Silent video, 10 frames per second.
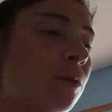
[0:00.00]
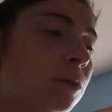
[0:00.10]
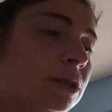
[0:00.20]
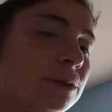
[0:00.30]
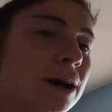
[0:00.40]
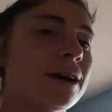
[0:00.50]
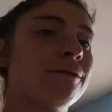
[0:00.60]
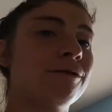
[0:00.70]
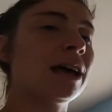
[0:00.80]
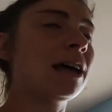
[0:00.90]
We do
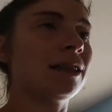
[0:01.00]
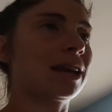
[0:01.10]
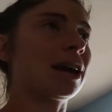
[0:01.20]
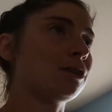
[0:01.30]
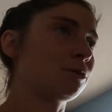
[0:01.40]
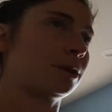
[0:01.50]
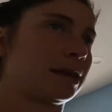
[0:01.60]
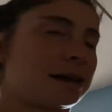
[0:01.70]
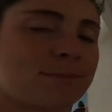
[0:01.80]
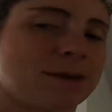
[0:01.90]
have, I know where
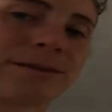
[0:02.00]
they come